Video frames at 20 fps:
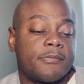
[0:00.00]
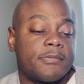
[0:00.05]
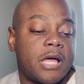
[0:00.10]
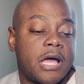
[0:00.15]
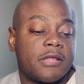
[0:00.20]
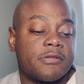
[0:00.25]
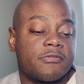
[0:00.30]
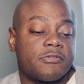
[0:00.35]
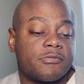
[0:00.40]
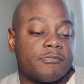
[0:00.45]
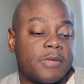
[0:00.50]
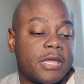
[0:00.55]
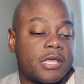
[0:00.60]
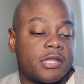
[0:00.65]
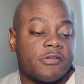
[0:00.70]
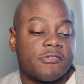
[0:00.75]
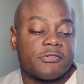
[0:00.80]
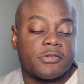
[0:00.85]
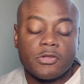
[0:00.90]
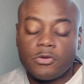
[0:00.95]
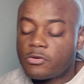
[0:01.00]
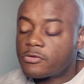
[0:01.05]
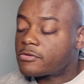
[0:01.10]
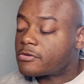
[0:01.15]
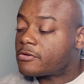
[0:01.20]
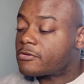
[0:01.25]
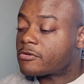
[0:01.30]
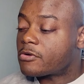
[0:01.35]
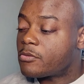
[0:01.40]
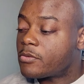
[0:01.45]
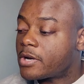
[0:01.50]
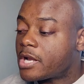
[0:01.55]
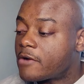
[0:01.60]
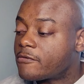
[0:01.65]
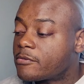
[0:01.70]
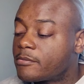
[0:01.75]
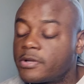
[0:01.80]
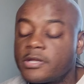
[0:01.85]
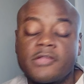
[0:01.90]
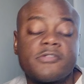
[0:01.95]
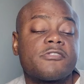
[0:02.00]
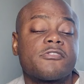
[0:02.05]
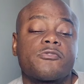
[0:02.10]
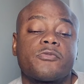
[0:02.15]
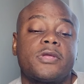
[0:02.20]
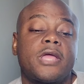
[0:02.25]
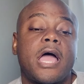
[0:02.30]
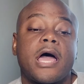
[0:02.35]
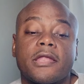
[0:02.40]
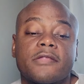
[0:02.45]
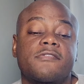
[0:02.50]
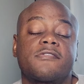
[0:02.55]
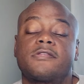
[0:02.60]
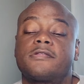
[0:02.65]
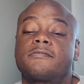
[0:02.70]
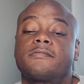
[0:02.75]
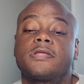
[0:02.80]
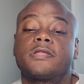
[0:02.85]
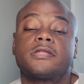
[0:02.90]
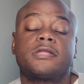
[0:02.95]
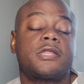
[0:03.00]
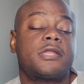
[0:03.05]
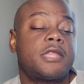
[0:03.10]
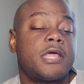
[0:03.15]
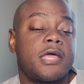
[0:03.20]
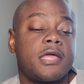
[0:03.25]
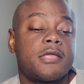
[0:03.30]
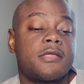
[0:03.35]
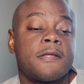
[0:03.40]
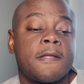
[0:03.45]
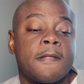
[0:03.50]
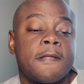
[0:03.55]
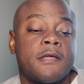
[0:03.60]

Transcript: I'm not making excuses or whatever, but this is reality. End of the day,